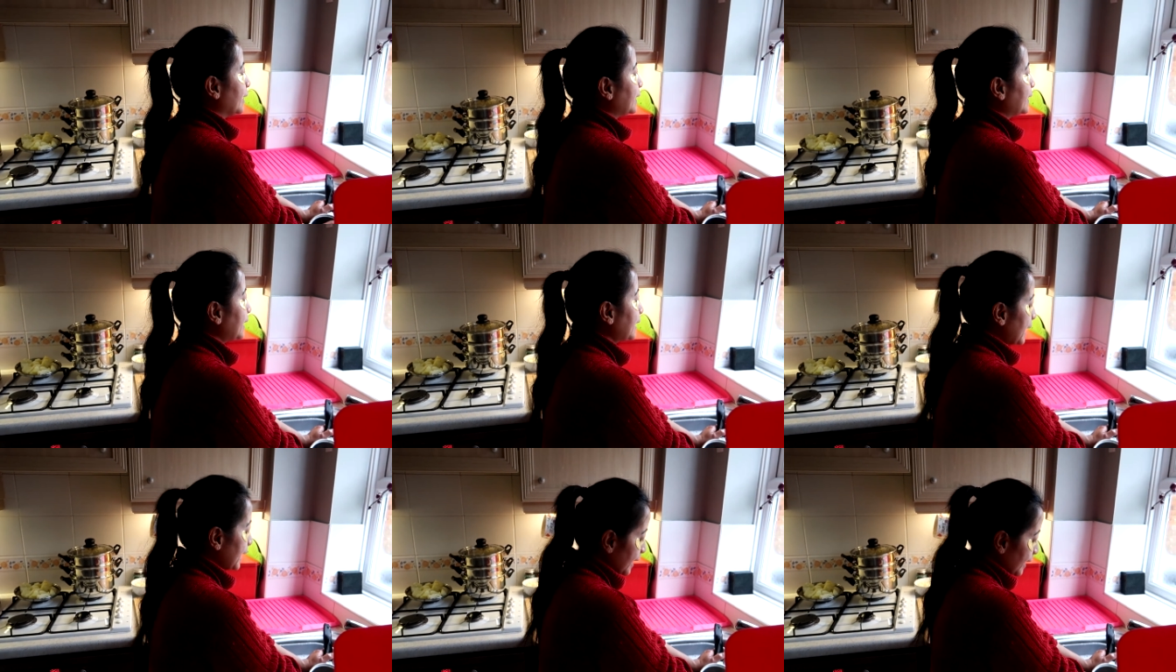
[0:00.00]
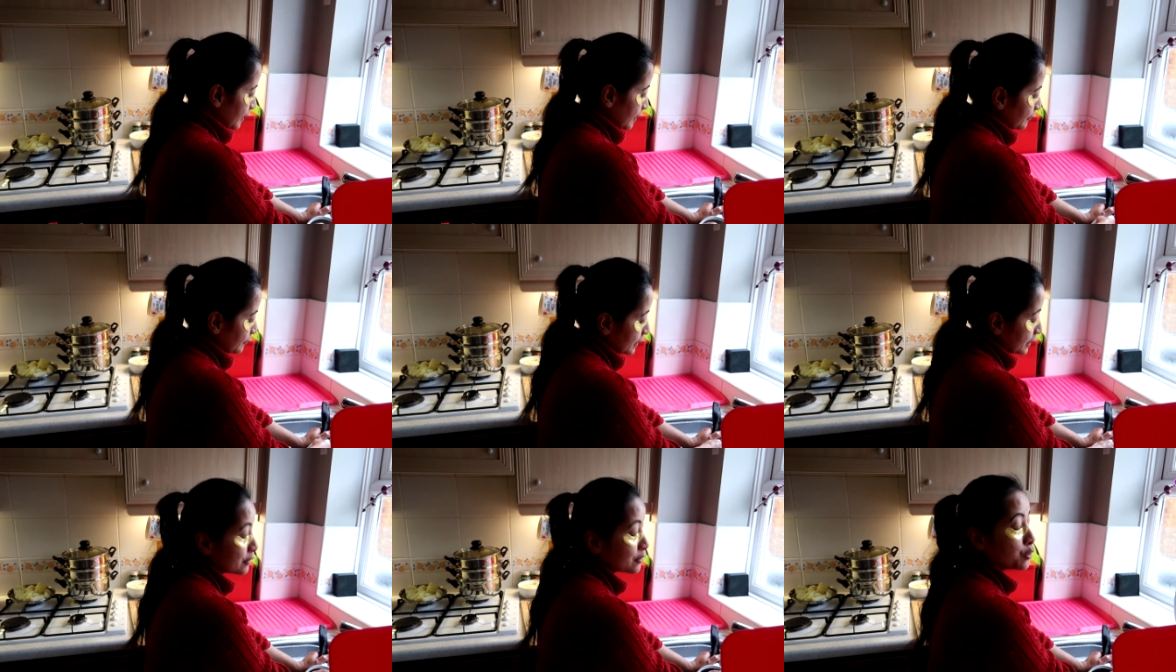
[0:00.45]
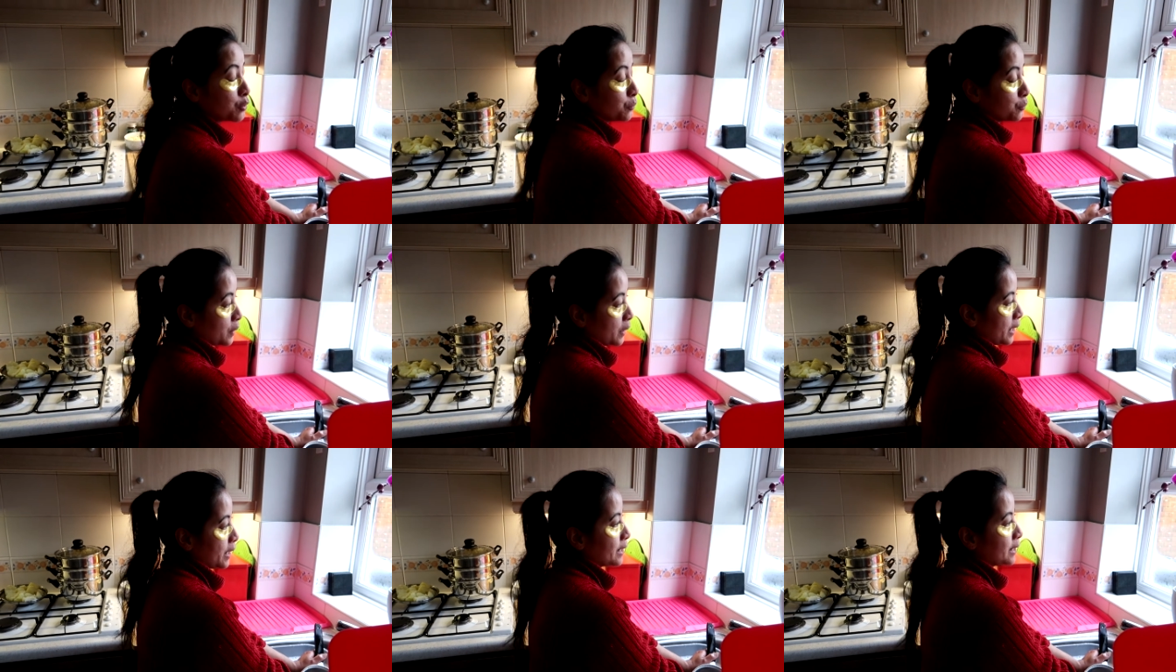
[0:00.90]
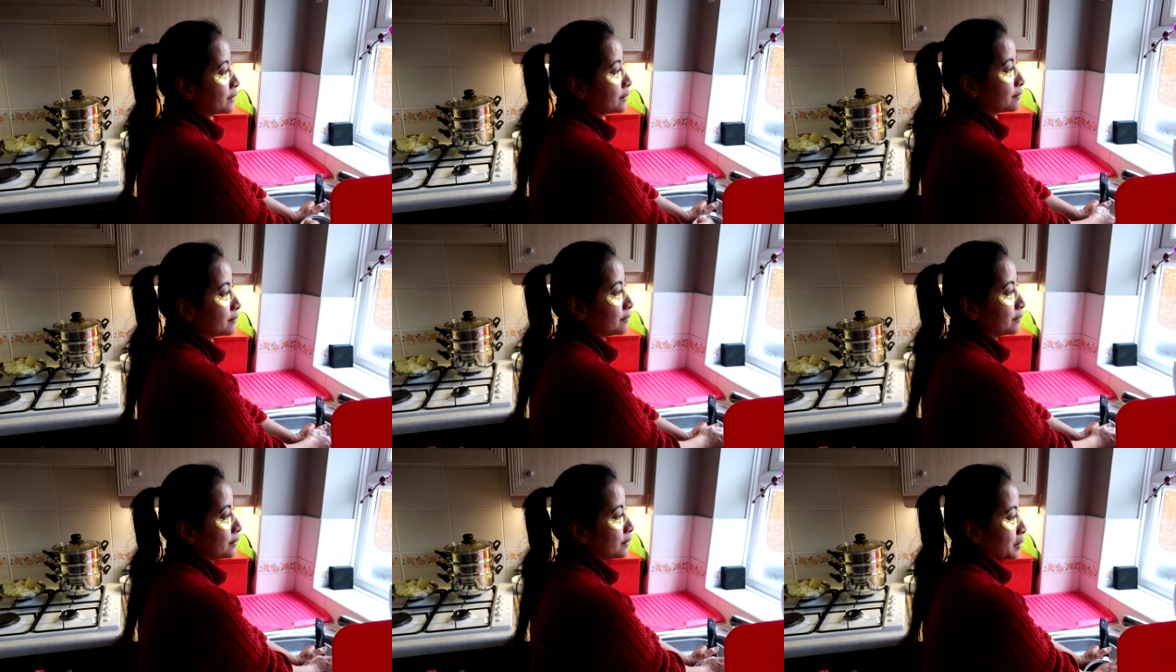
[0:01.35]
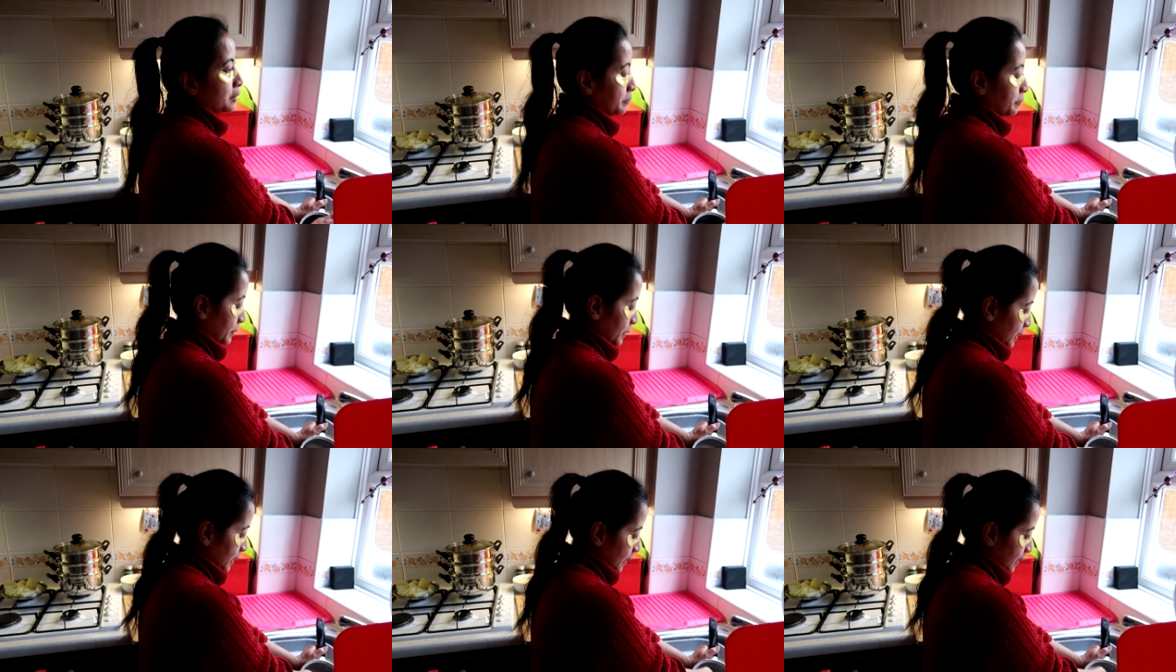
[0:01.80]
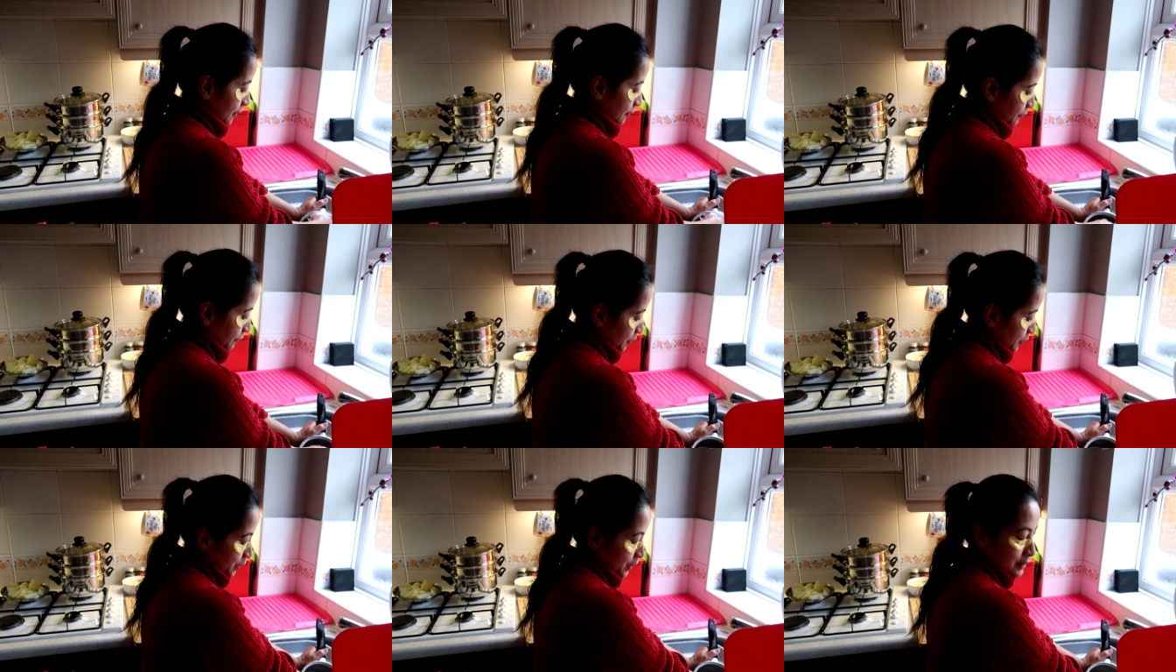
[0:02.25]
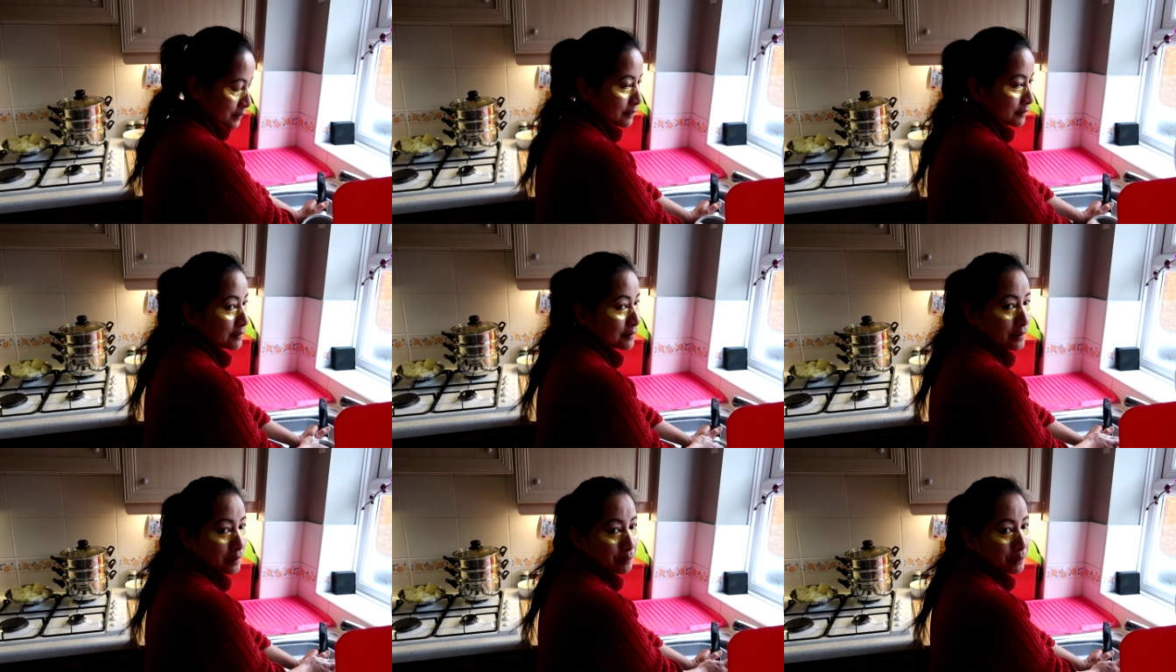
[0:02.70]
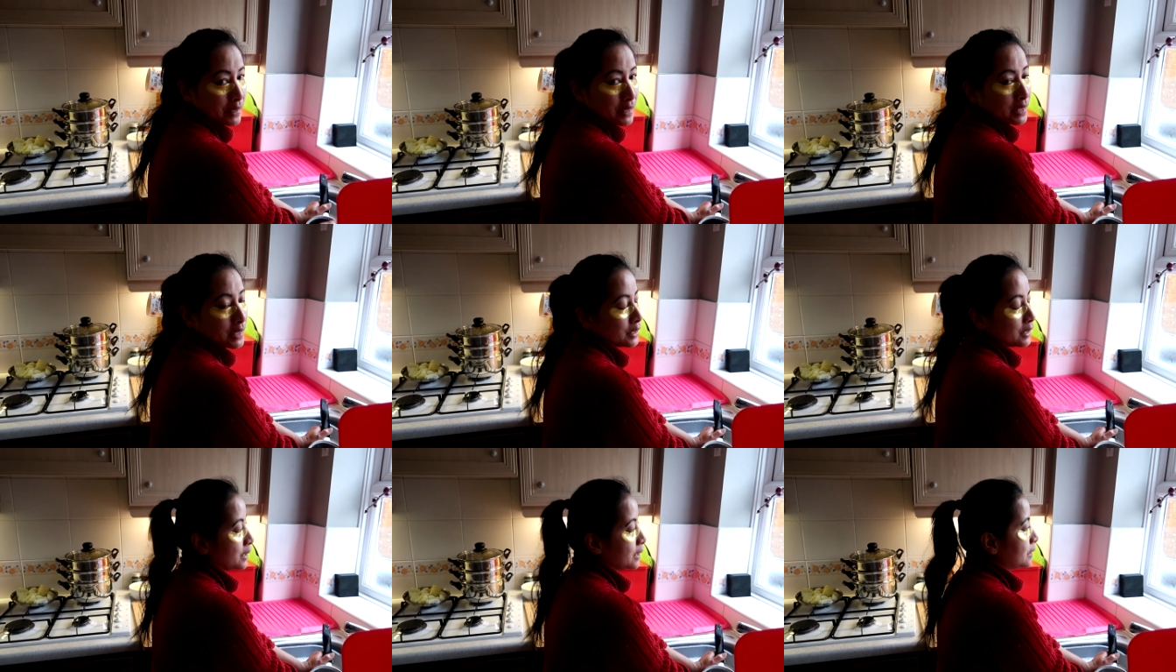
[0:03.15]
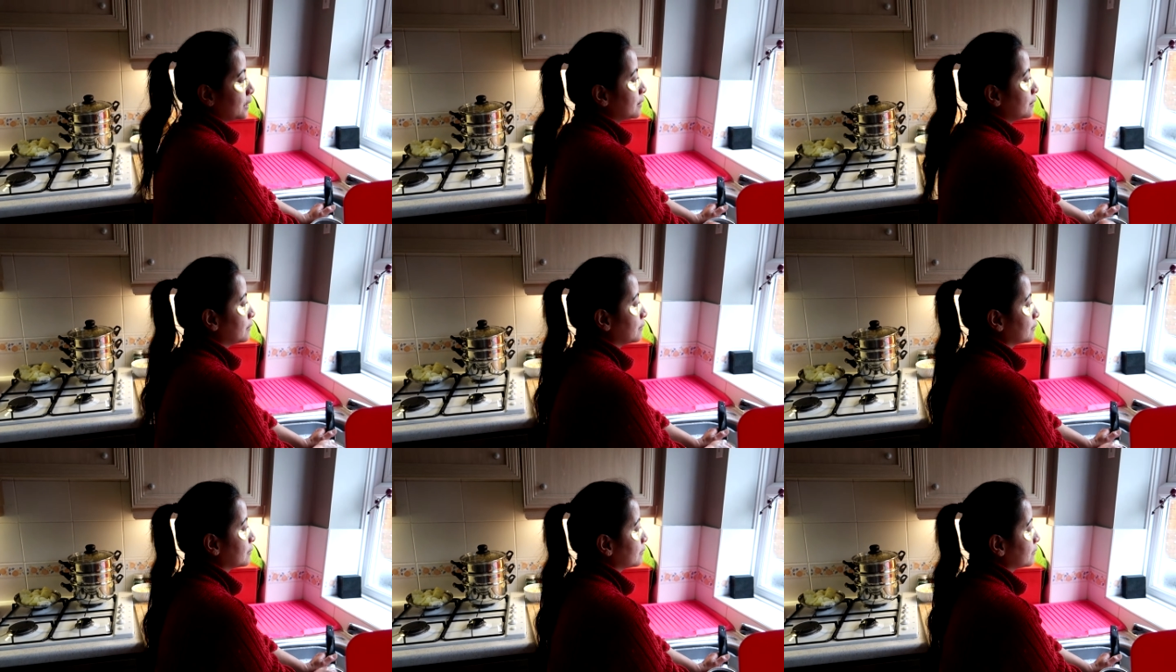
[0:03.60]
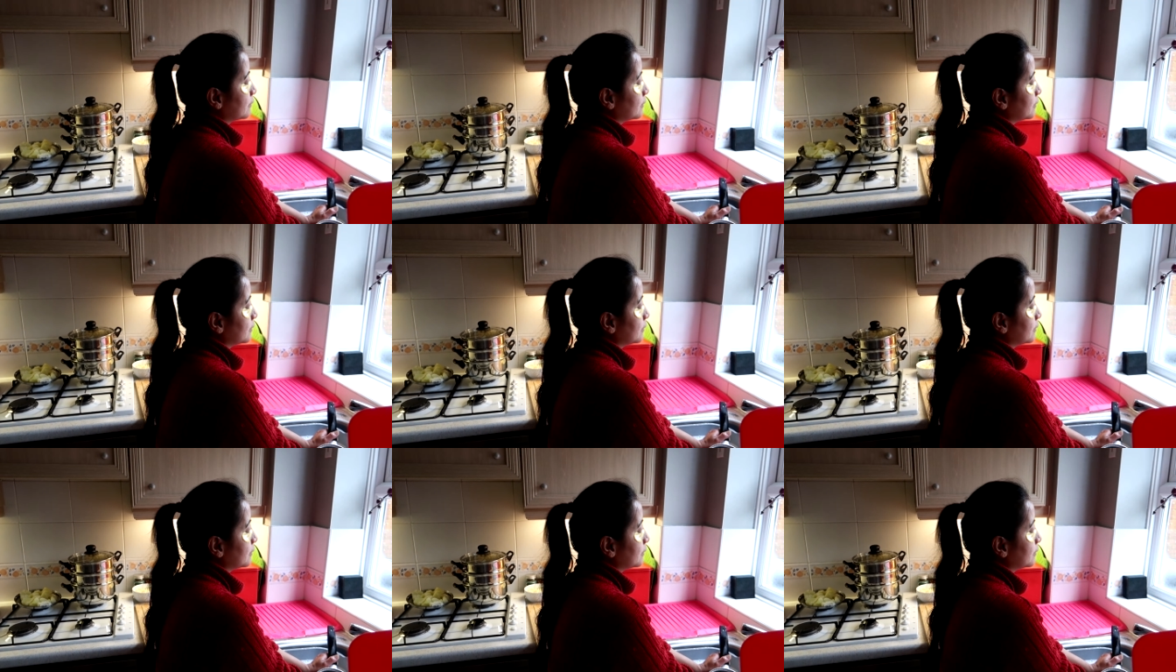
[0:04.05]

Yeah, it was alright. Uh, of course, the beginning,